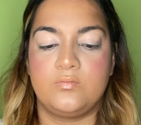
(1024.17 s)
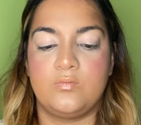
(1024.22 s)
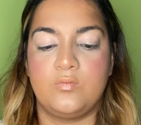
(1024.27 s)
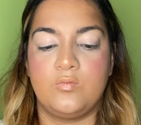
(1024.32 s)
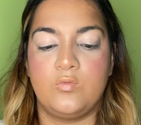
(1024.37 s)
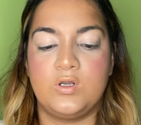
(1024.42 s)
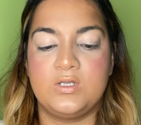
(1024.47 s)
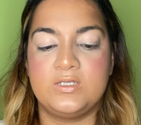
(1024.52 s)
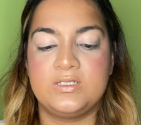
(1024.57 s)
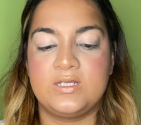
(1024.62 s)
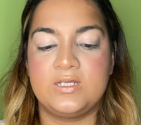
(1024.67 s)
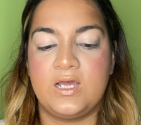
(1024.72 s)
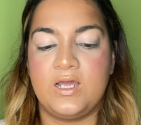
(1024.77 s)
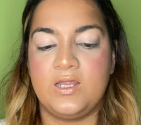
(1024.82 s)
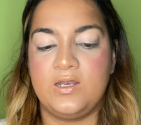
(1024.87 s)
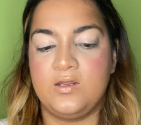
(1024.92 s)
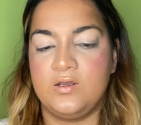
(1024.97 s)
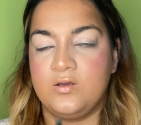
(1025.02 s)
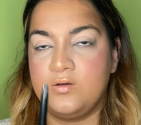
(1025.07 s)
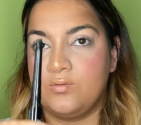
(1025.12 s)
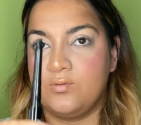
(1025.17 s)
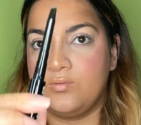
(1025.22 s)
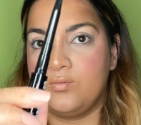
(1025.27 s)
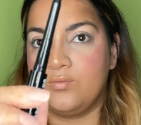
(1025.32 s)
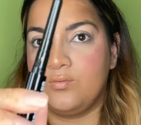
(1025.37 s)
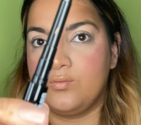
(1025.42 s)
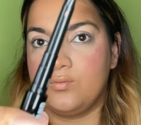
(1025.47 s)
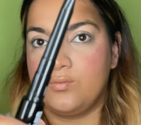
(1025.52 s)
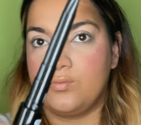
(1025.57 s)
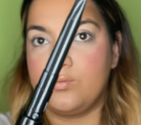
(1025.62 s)
One side,
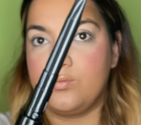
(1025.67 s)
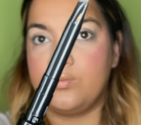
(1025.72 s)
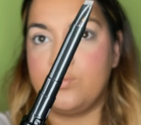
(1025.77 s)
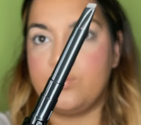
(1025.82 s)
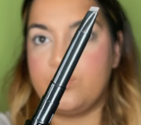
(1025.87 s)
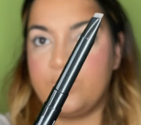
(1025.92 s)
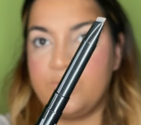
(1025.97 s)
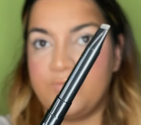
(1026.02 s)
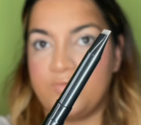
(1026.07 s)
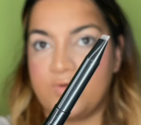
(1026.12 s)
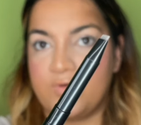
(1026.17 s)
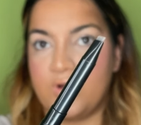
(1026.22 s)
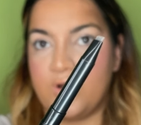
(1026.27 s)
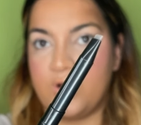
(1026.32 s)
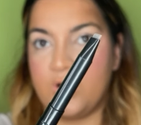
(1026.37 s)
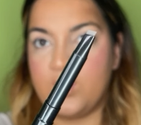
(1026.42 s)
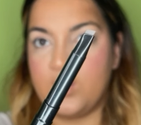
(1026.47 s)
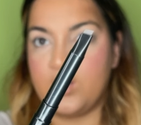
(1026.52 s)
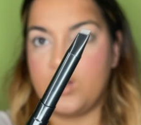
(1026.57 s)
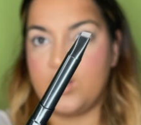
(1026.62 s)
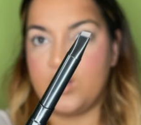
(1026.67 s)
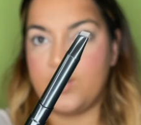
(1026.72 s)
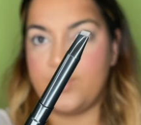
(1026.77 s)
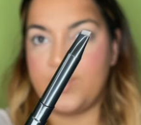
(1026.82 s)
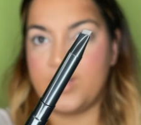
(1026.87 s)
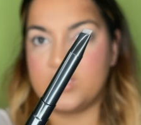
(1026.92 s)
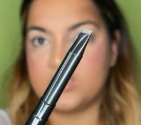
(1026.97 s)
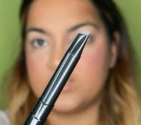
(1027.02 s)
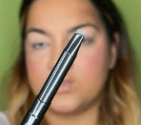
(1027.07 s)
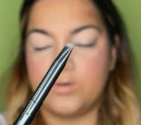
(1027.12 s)
we've got a
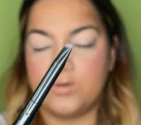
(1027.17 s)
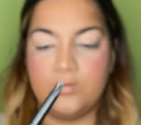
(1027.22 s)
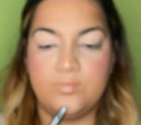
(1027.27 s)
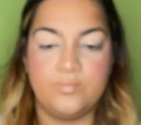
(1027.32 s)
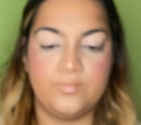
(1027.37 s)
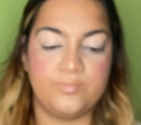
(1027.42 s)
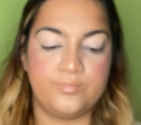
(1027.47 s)
pencil.